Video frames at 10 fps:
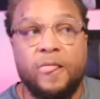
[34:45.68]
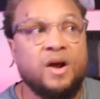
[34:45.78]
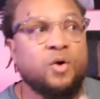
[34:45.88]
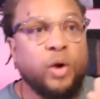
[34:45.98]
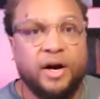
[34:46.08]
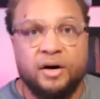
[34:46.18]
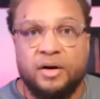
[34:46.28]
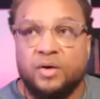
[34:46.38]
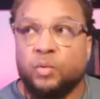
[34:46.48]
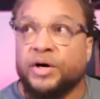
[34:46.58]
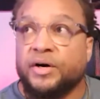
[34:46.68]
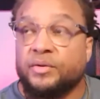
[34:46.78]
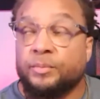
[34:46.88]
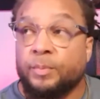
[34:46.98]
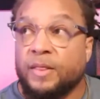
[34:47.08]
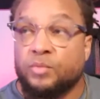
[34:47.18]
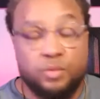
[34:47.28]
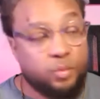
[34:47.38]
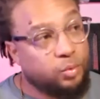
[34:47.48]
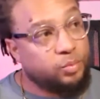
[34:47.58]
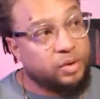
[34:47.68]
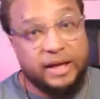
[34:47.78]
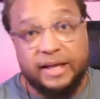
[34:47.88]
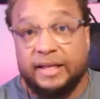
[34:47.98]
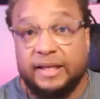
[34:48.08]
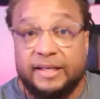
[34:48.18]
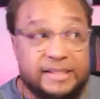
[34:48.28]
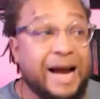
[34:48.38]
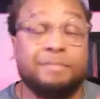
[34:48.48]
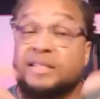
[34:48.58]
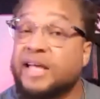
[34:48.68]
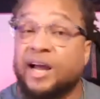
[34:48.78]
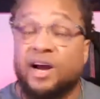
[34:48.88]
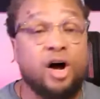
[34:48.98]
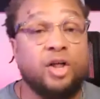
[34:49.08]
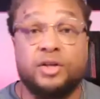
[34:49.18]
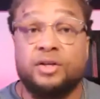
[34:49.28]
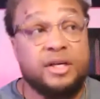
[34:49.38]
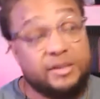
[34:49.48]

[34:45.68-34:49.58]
where, where it's time to take all the,